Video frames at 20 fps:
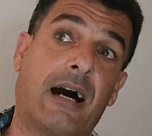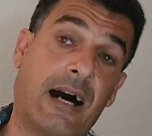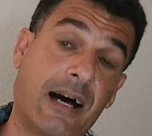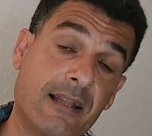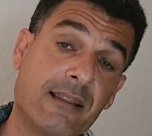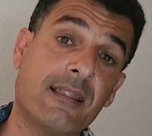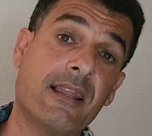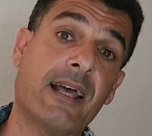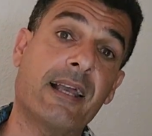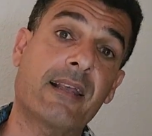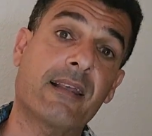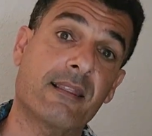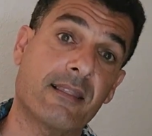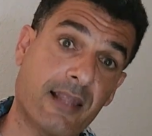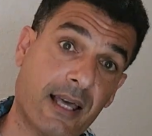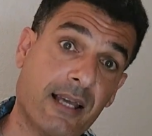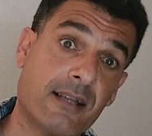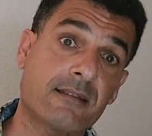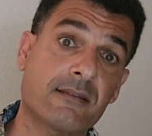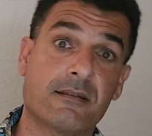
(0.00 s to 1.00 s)

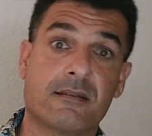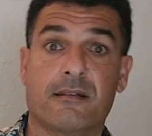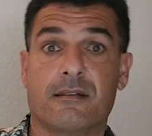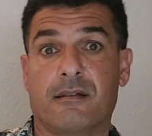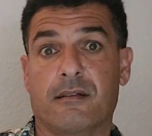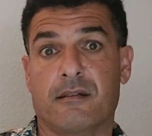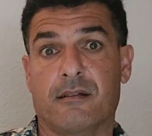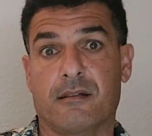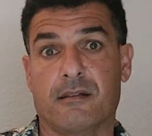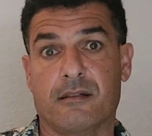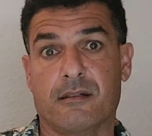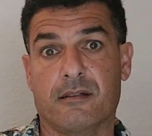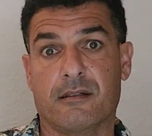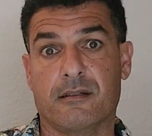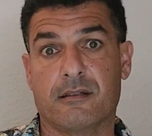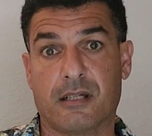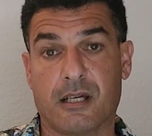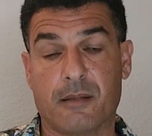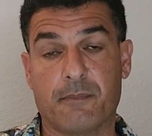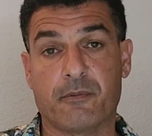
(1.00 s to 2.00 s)
unlike that
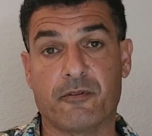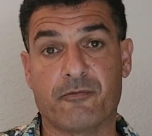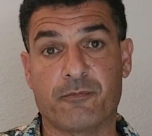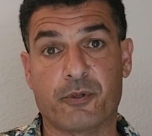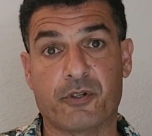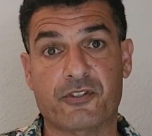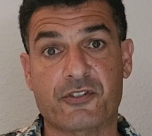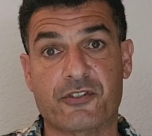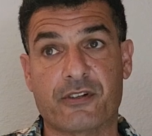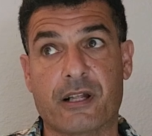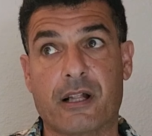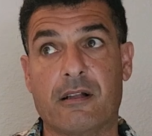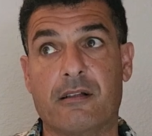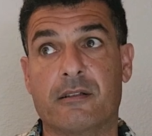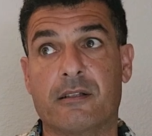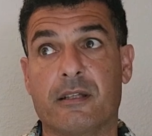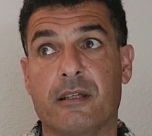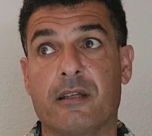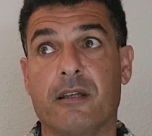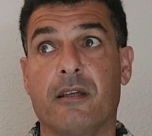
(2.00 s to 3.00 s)
type of
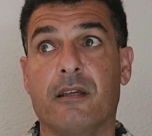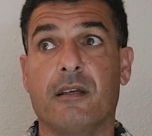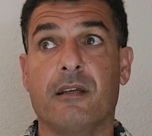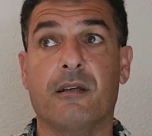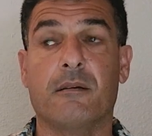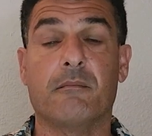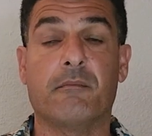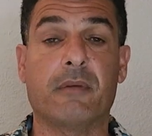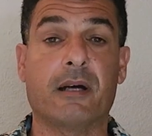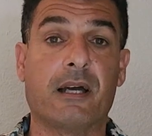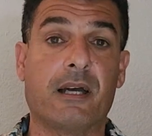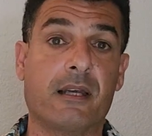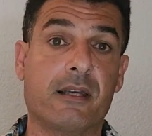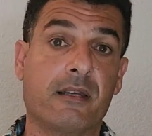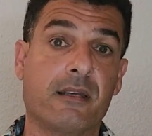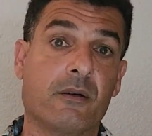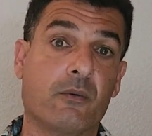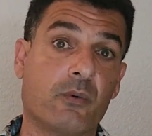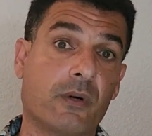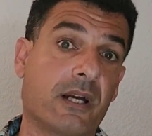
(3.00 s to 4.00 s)
personality,
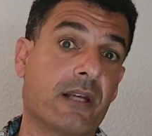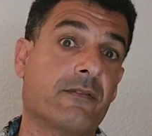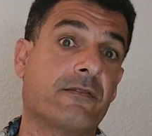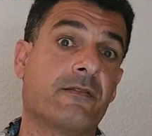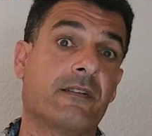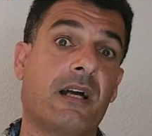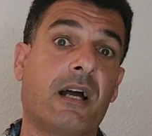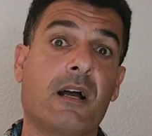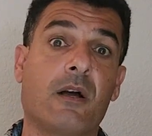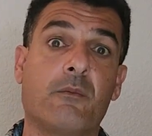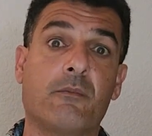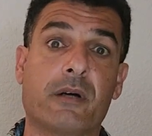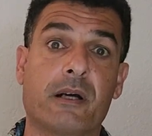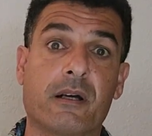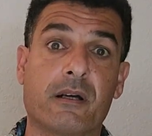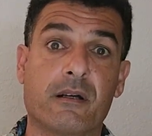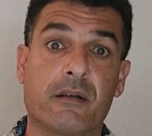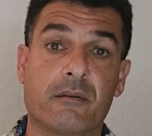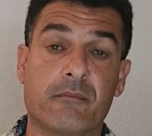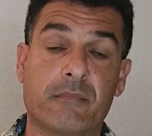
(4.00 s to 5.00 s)
my wife
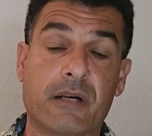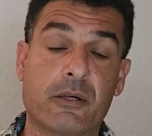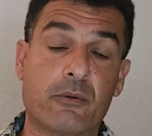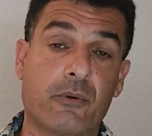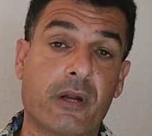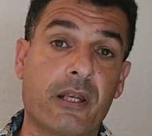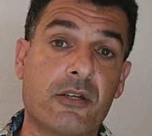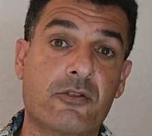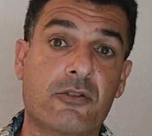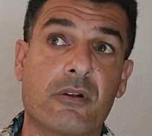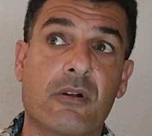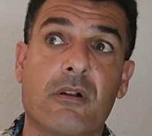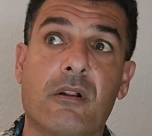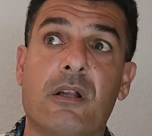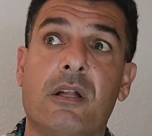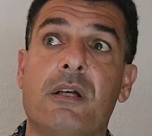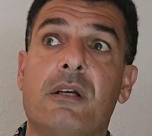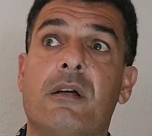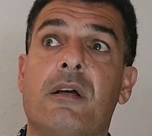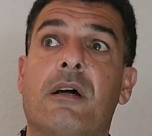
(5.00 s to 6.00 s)
now, my
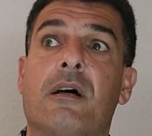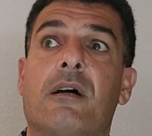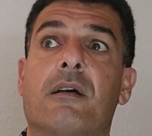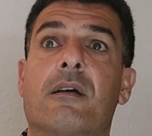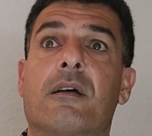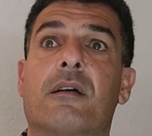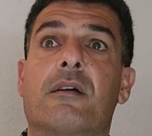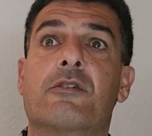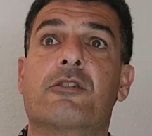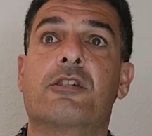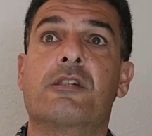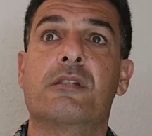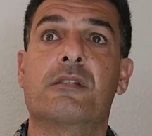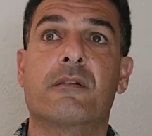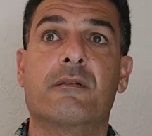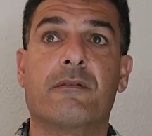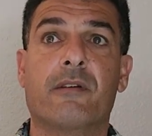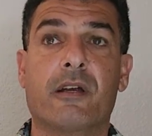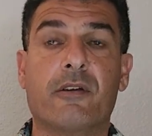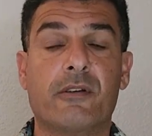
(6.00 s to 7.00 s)
Rachel,
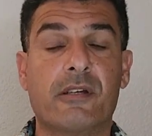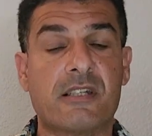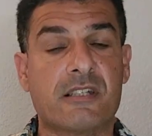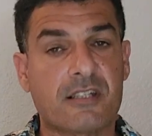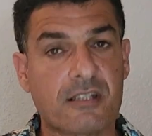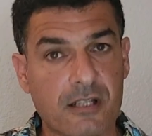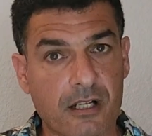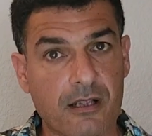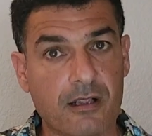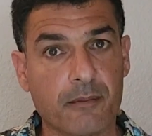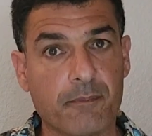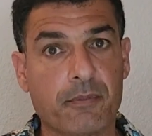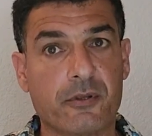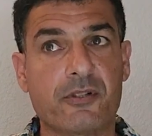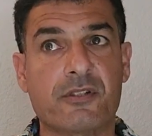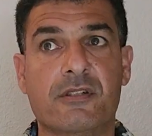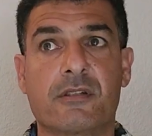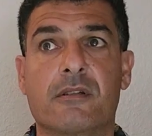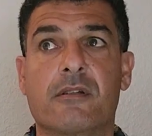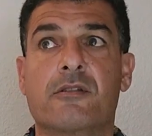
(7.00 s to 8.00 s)
she's a very subtle
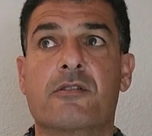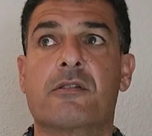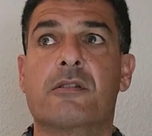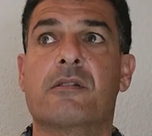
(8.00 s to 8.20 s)
person.